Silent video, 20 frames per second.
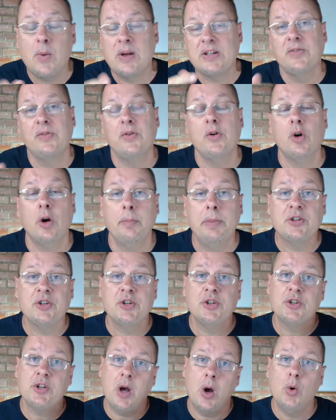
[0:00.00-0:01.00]
And likewise, if you're a
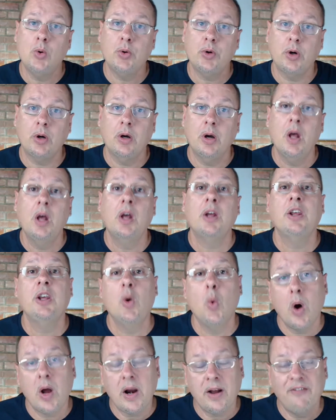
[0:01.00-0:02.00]
business owner,
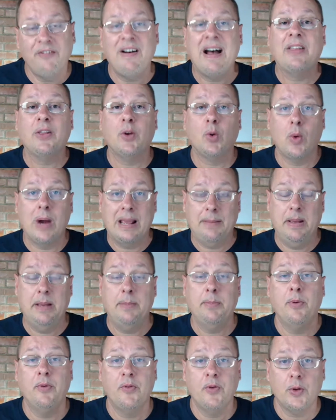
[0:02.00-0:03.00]
you want to find the
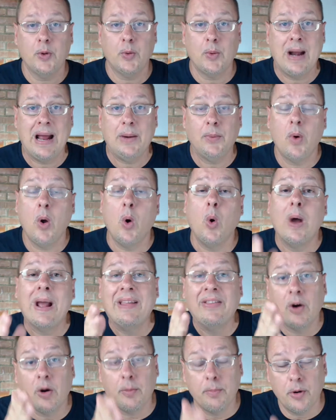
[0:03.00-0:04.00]
right people for the right
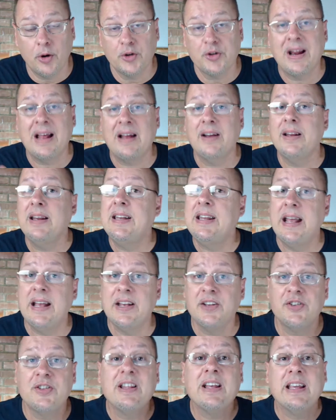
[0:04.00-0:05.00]
role. And there are personality
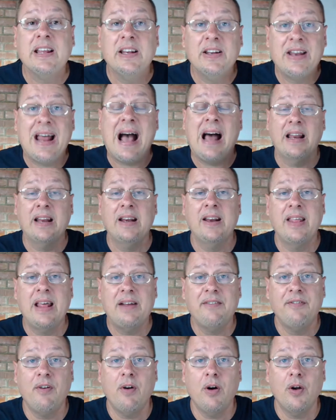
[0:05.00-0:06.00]
tests that can dial
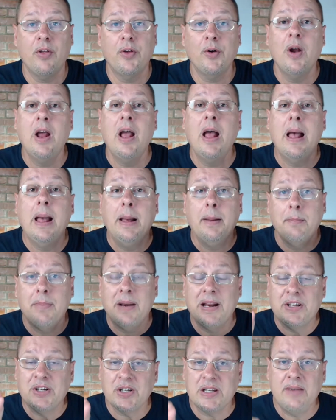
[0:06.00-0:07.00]
into that farther.
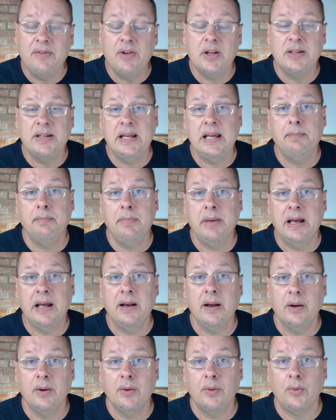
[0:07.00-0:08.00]
But i just give you a
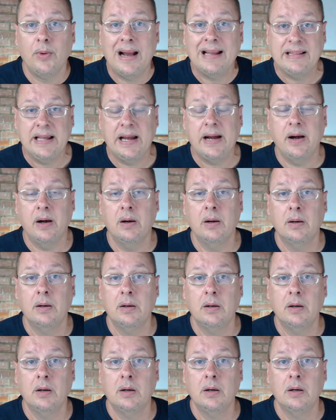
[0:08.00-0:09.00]
tidbit right
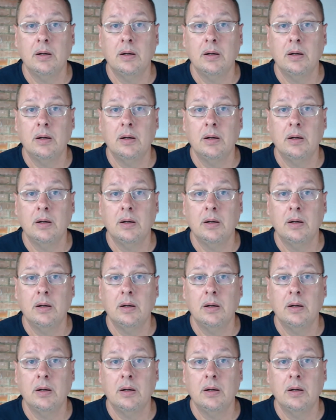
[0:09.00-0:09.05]
there.